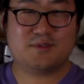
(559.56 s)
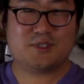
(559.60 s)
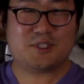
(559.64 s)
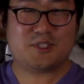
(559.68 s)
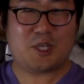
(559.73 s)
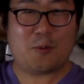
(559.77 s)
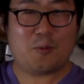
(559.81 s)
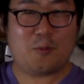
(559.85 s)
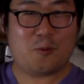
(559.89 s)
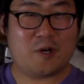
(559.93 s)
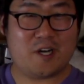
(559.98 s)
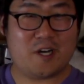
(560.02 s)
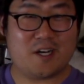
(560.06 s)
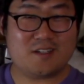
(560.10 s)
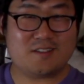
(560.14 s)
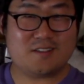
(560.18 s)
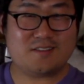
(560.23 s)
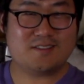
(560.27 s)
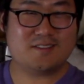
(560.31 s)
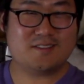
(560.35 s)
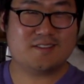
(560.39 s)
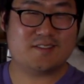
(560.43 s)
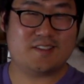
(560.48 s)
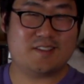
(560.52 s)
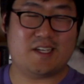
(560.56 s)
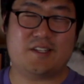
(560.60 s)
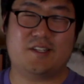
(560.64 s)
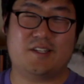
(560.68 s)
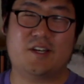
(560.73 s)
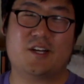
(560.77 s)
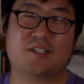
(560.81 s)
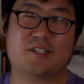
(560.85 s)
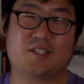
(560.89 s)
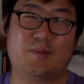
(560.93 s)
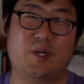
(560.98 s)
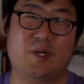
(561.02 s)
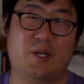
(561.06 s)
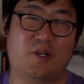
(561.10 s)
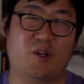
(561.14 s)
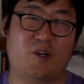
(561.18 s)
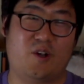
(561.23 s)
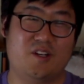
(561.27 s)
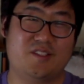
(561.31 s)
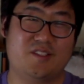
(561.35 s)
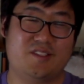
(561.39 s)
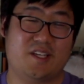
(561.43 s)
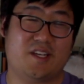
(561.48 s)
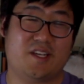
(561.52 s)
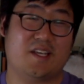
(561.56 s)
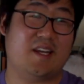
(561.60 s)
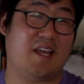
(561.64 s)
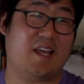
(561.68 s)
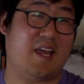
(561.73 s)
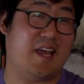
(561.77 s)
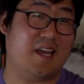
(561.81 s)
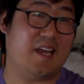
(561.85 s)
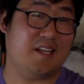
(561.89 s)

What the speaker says: somewhere that talks about cards that can